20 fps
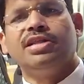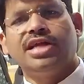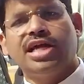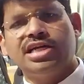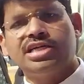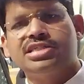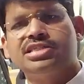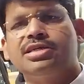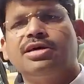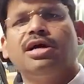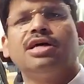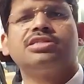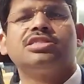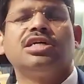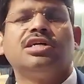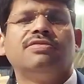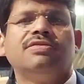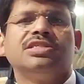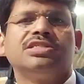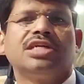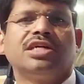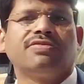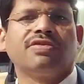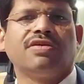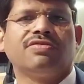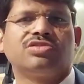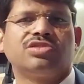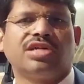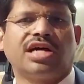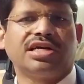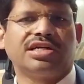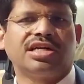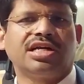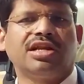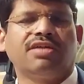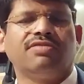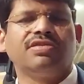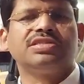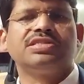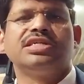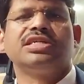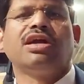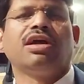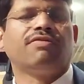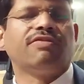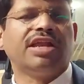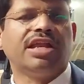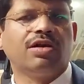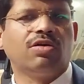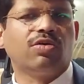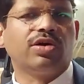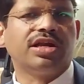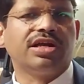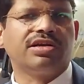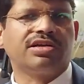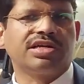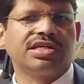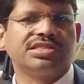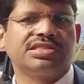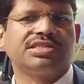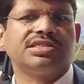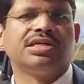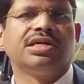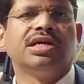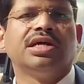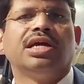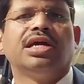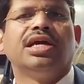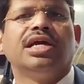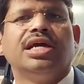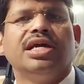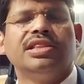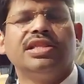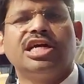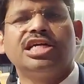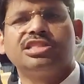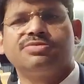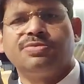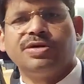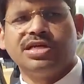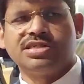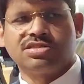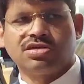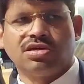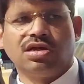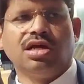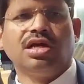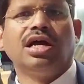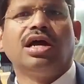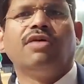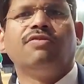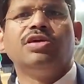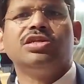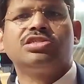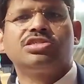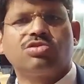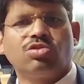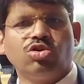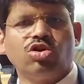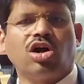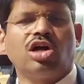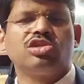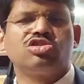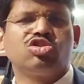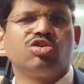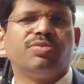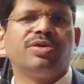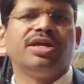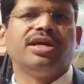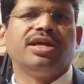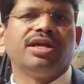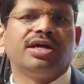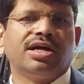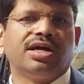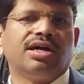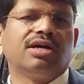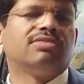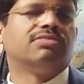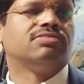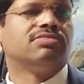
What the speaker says: And that is a service that we have started, and we're seeing a very good interest in that space, which could also be